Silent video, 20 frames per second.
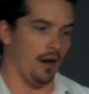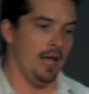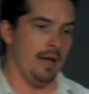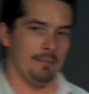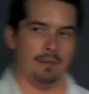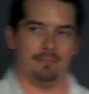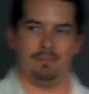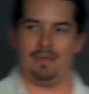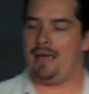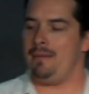
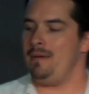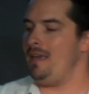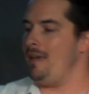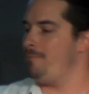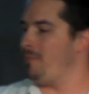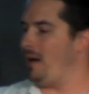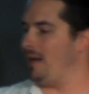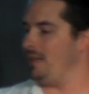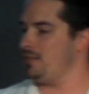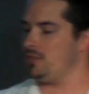But maybe if
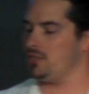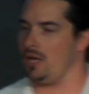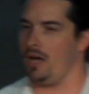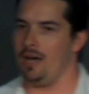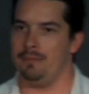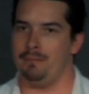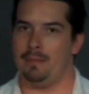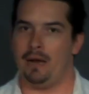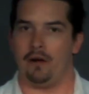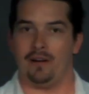my
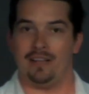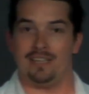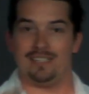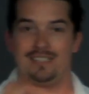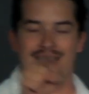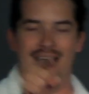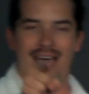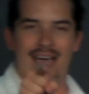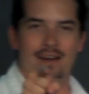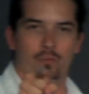son marries
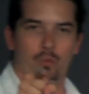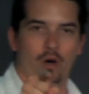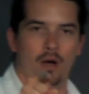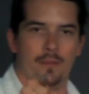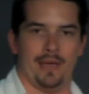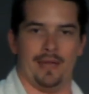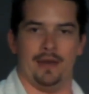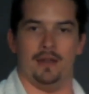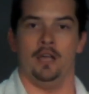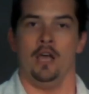that
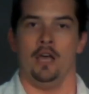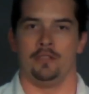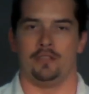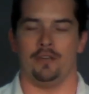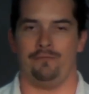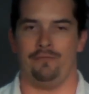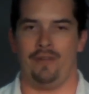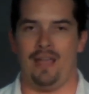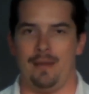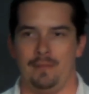woman, the
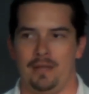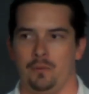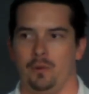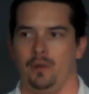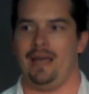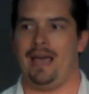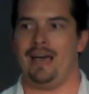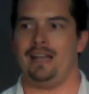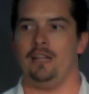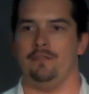family will
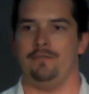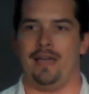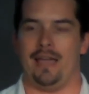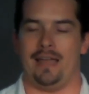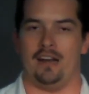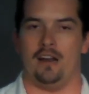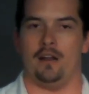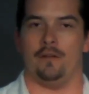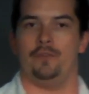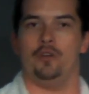elevate.
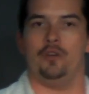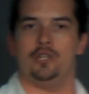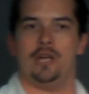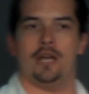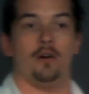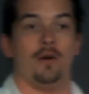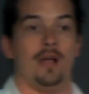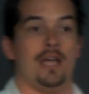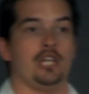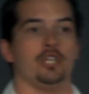And in a few
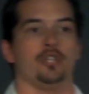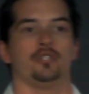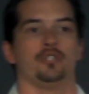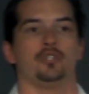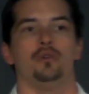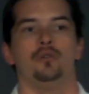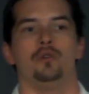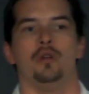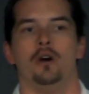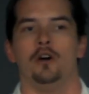generations,
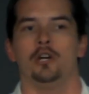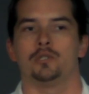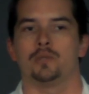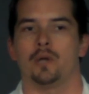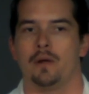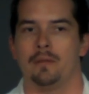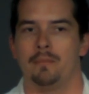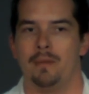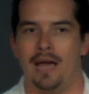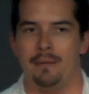who knows where
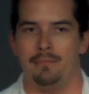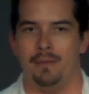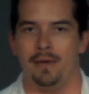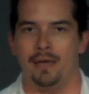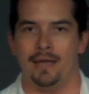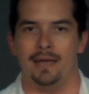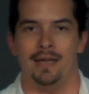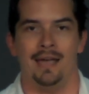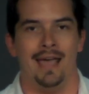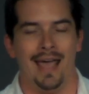we might
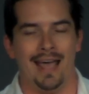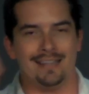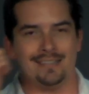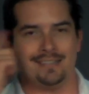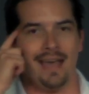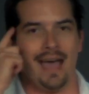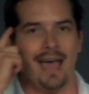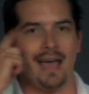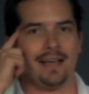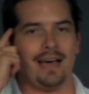be. It's
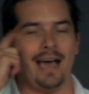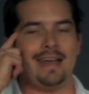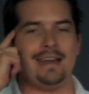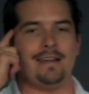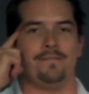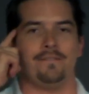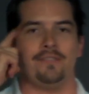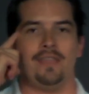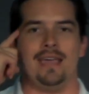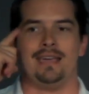that kind of
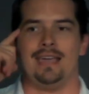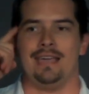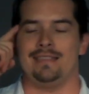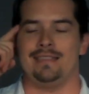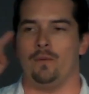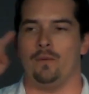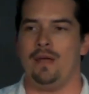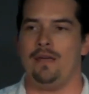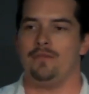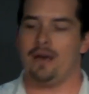thinking
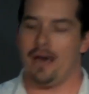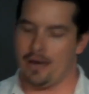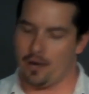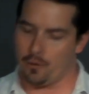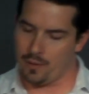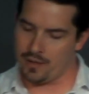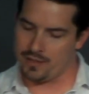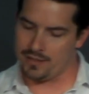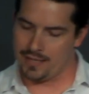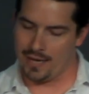that we've got to
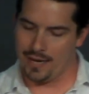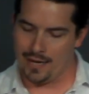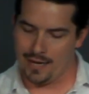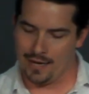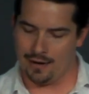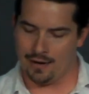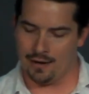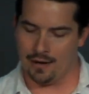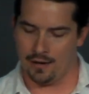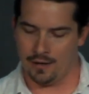
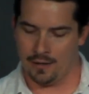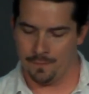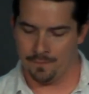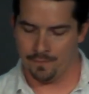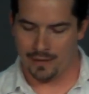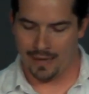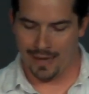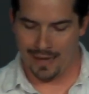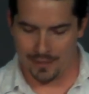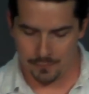retain
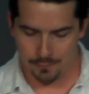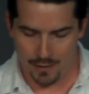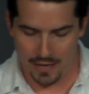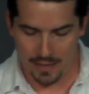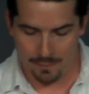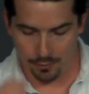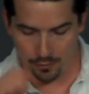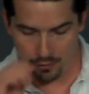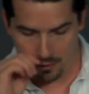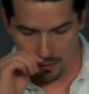as
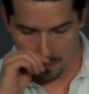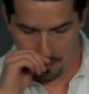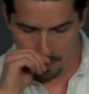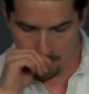people.